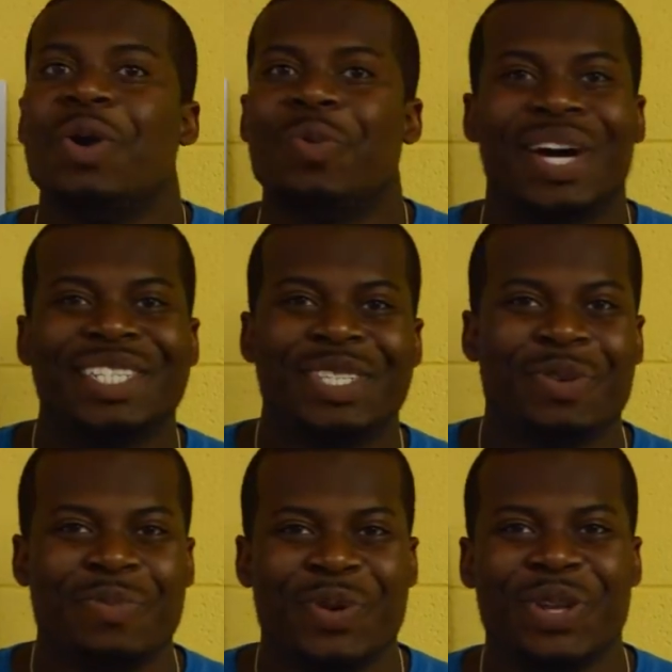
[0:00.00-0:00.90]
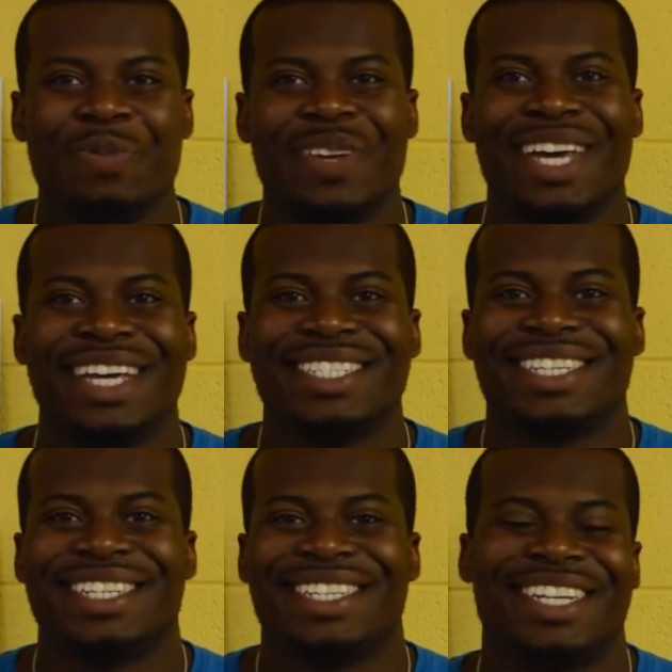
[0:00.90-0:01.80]
Why is it so important, you may
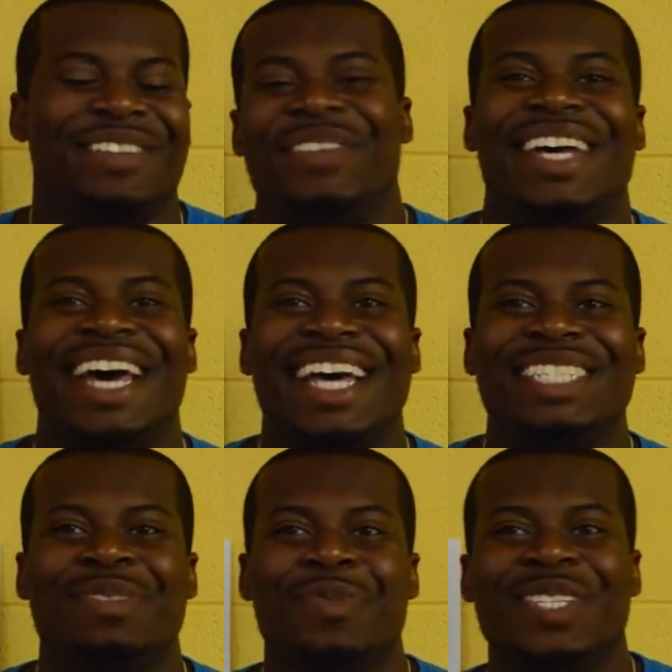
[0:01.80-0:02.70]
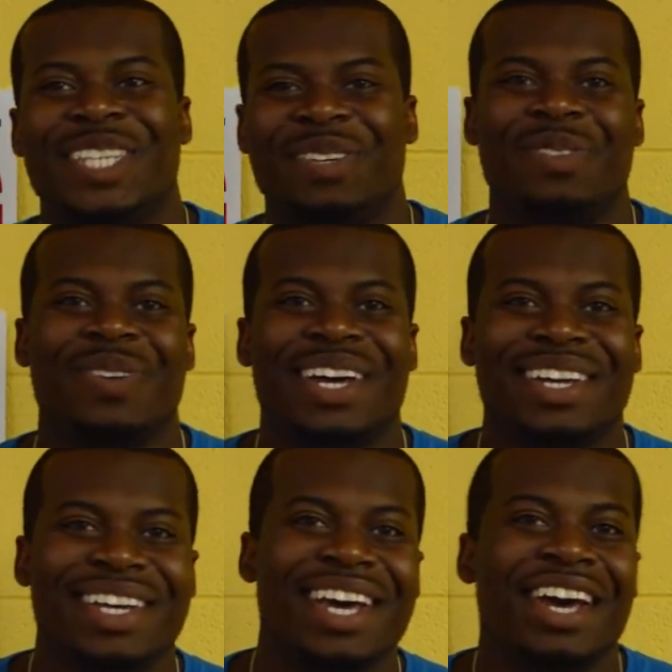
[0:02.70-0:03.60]
ask? And if you're not asking, I'm going to tell you anyway.
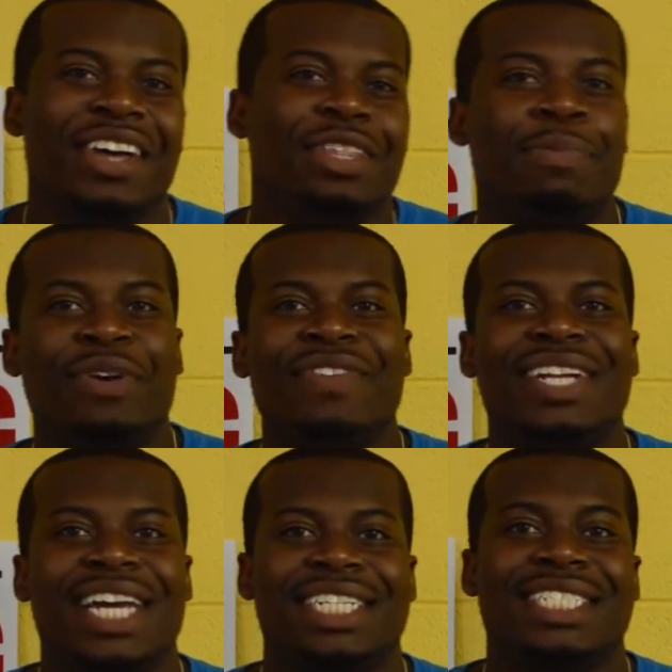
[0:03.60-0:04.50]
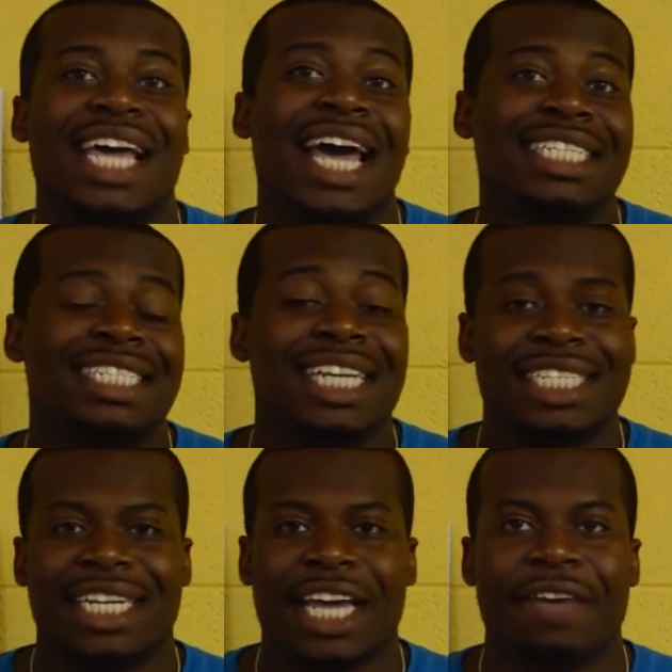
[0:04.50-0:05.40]
The Board of Elections has to
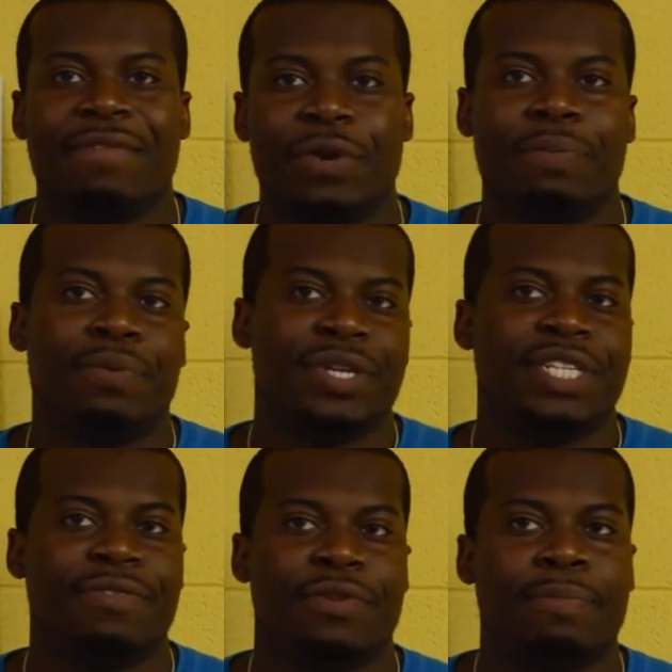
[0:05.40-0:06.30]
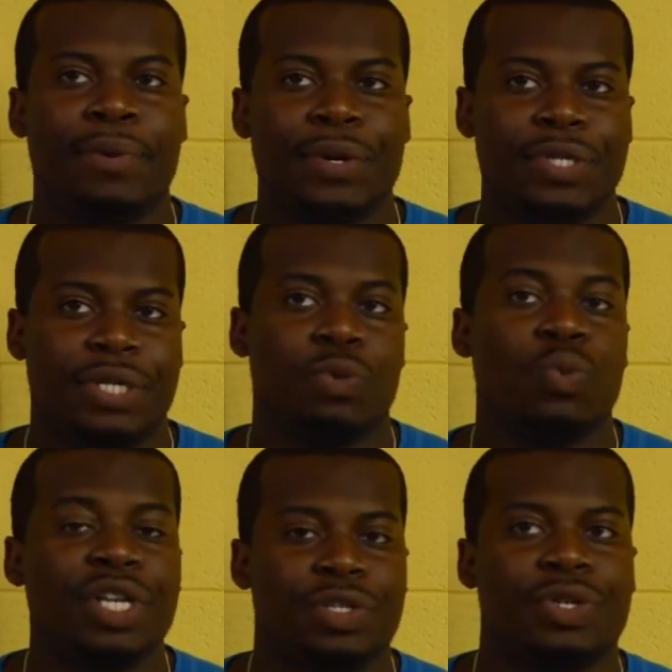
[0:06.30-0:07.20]
designate a voting precinct for the person
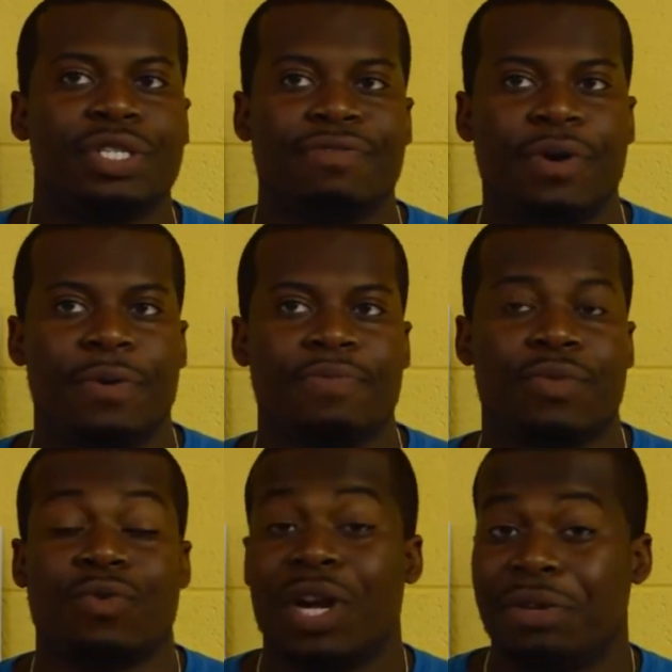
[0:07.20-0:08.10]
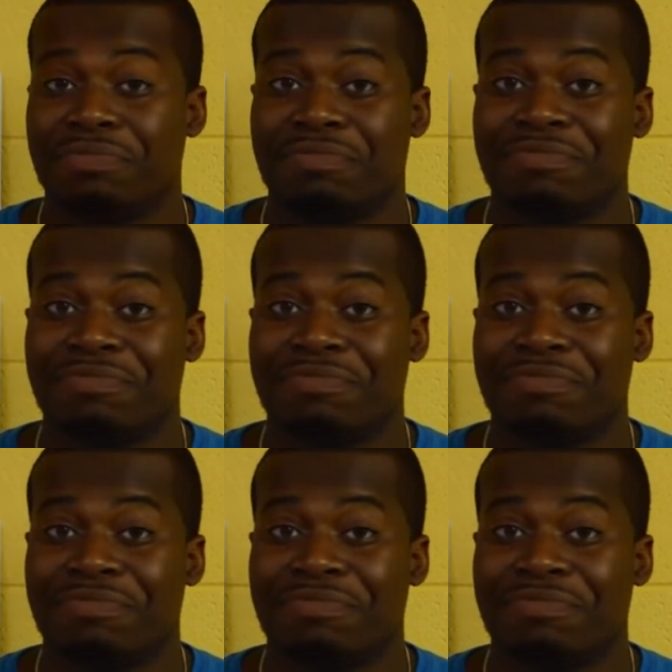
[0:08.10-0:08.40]
registering to vote, right?